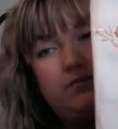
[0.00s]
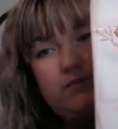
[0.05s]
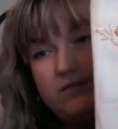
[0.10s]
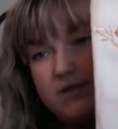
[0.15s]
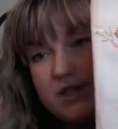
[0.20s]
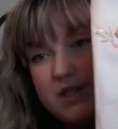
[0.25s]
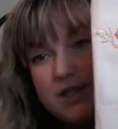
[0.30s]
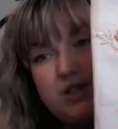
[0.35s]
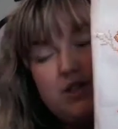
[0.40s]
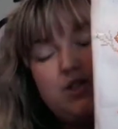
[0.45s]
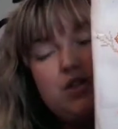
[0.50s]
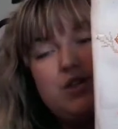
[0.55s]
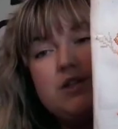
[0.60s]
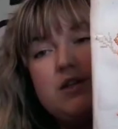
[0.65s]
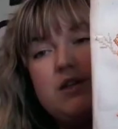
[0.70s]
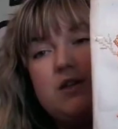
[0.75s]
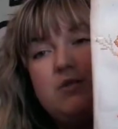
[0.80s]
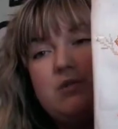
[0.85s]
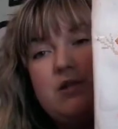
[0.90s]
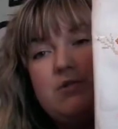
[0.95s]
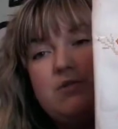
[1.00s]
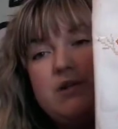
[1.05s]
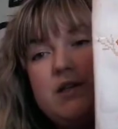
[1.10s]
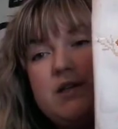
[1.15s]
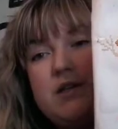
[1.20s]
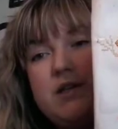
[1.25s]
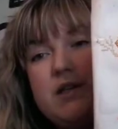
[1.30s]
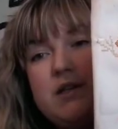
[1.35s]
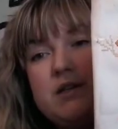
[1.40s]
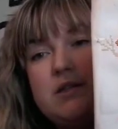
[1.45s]
this is just going to be what
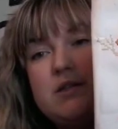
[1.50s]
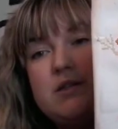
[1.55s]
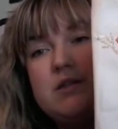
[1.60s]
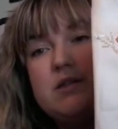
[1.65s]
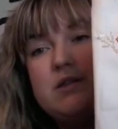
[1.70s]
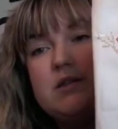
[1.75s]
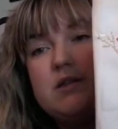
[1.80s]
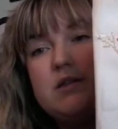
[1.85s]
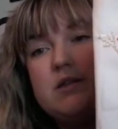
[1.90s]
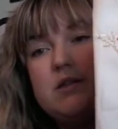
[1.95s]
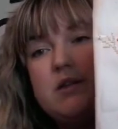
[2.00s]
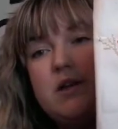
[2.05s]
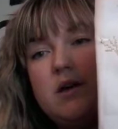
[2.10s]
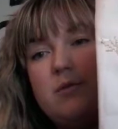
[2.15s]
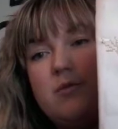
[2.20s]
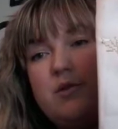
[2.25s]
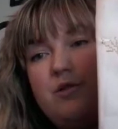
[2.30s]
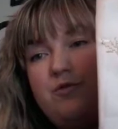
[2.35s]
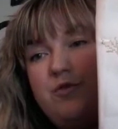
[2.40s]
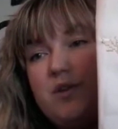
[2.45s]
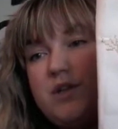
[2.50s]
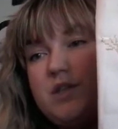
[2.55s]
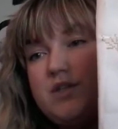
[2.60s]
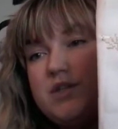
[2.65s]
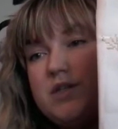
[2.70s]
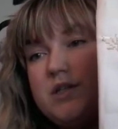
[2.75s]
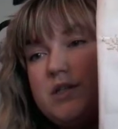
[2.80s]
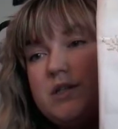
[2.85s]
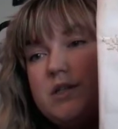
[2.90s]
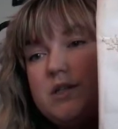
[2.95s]
it is. I'm going to
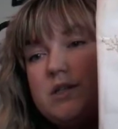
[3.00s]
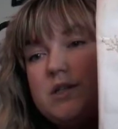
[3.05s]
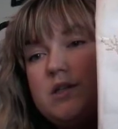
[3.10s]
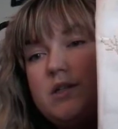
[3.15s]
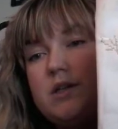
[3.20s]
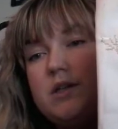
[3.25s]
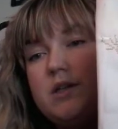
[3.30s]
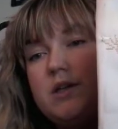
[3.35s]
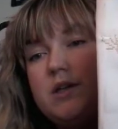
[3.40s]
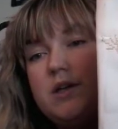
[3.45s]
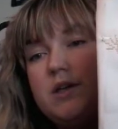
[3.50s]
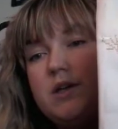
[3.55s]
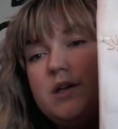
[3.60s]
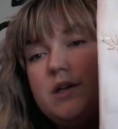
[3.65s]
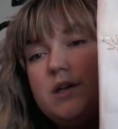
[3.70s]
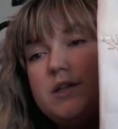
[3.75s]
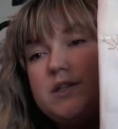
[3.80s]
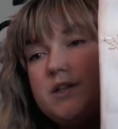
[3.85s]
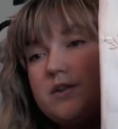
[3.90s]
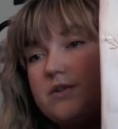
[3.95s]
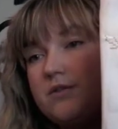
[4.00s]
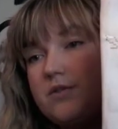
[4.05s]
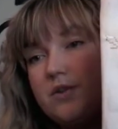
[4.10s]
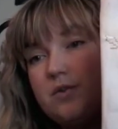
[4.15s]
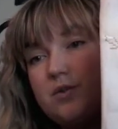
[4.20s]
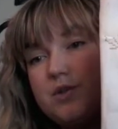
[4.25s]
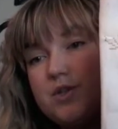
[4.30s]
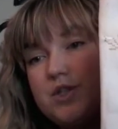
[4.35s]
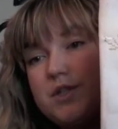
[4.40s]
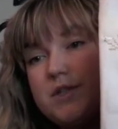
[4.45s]
finish it. It's going to look
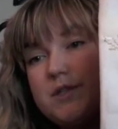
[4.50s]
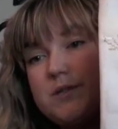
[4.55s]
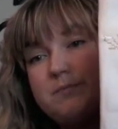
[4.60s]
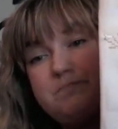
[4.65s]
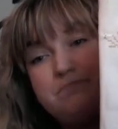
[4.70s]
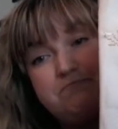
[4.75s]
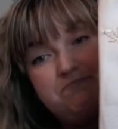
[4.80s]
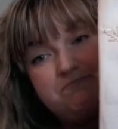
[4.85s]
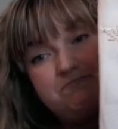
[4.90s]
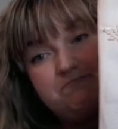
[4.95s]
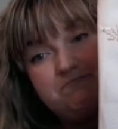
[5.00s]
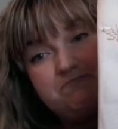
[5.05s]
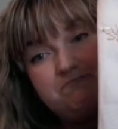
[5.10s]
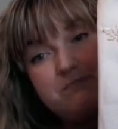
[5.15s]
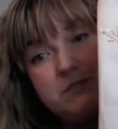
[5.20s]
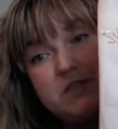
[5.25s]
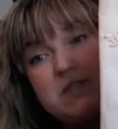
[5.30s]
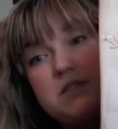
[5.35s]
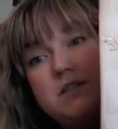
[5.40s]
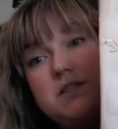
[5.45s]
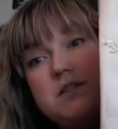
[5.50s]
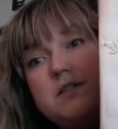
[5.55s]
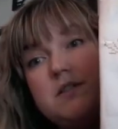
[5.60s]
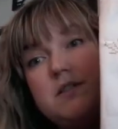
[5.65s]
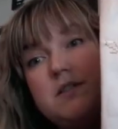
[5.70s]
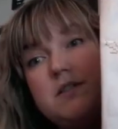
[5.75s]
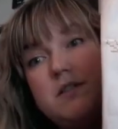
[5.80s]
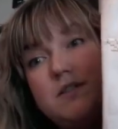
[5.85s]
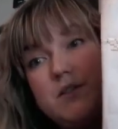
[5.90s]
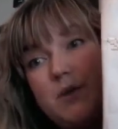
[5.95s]
gorgeous.
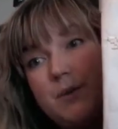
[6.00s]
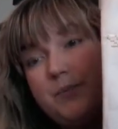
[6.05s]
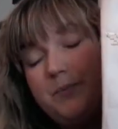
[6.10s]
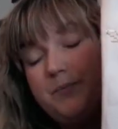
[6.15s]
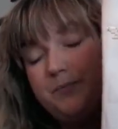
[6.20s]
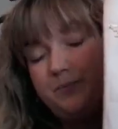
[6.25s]
So